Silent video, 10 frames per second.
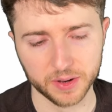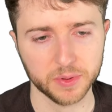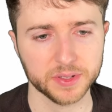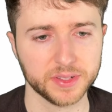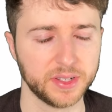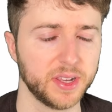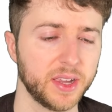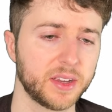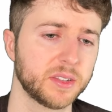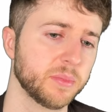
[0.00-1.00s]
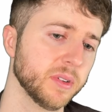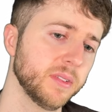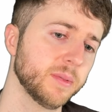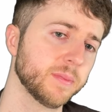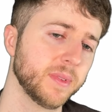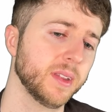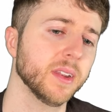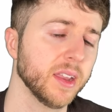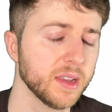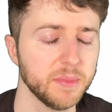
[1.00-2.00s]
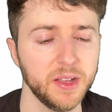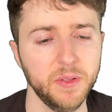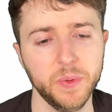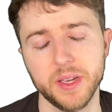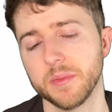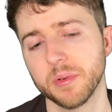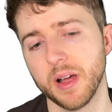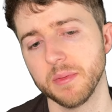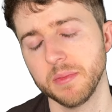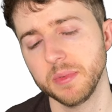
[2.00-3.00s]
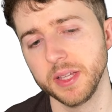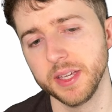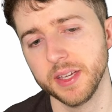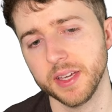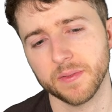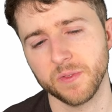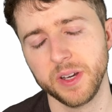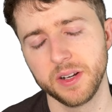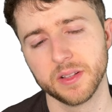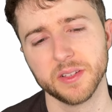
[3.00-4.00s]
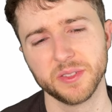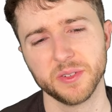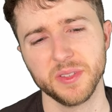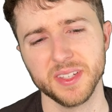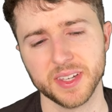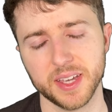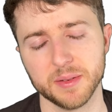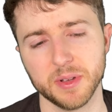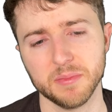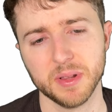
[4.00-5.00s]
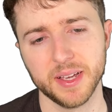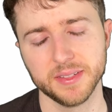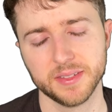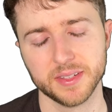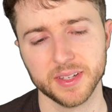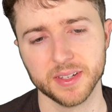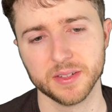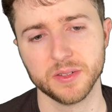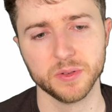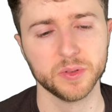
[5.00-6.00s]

was an expert in AML, we could probably recluster these AML blasts into